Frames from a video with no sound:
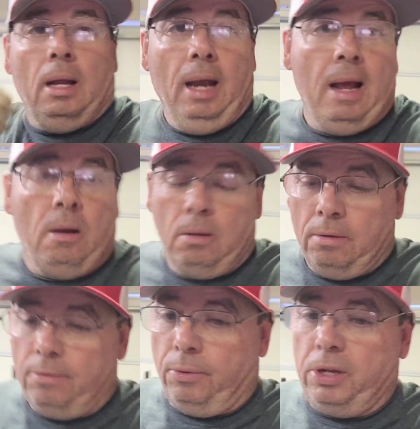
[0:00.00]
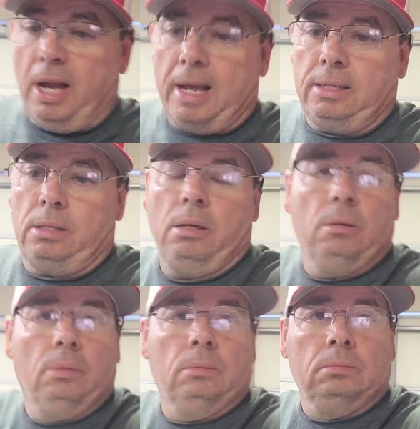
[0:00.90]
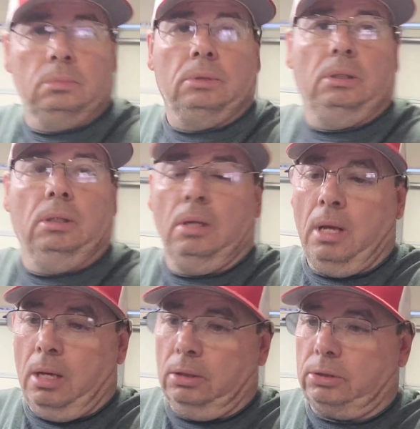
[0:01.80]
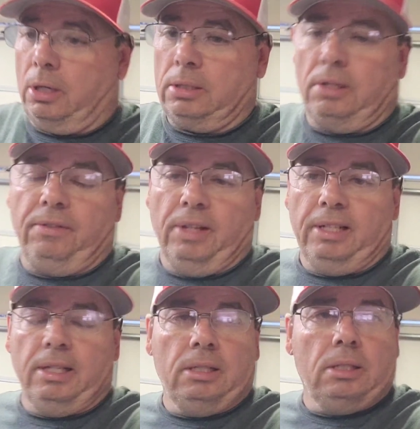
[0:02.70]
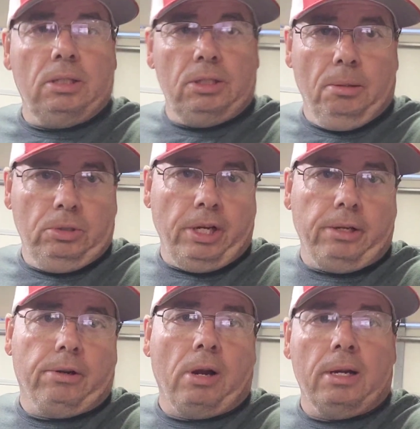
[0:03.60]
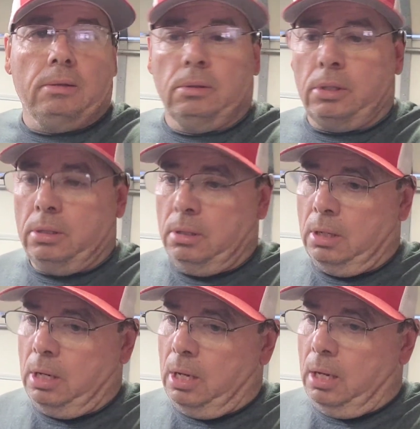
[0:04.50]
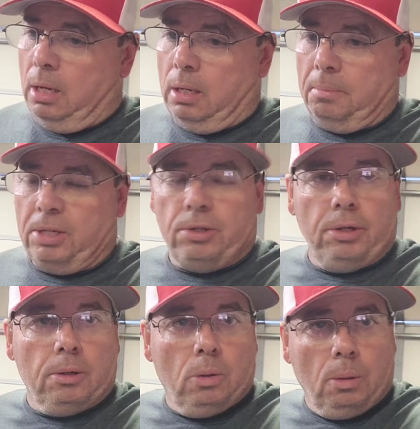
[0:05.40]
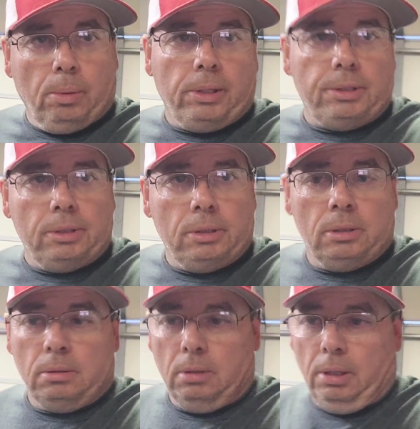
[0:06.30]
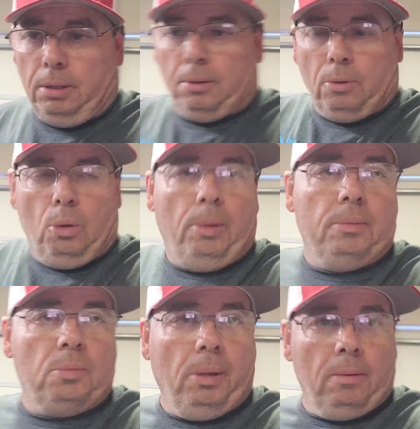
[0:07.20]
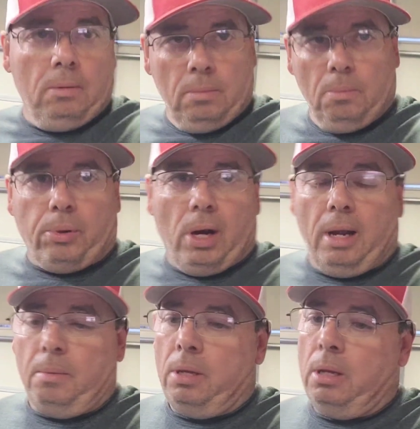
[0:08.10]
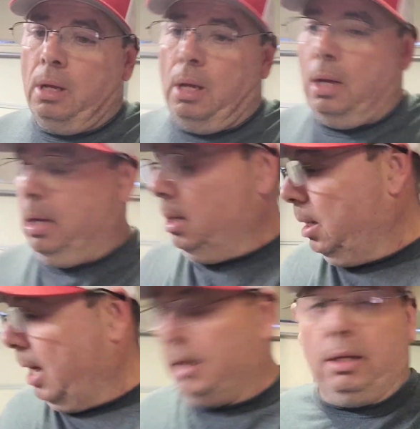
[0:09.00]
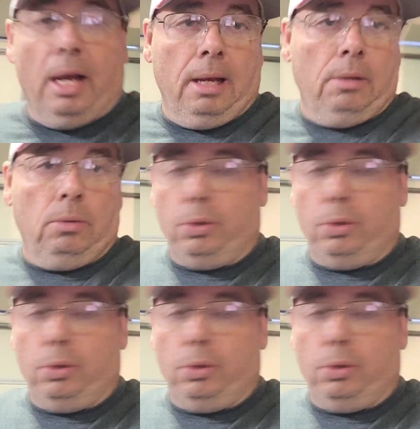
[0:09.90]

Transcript: now, before you guys start stuff like this, just double check your grounds. Make sure your oil pressures, your oil pump's been primed. I got a little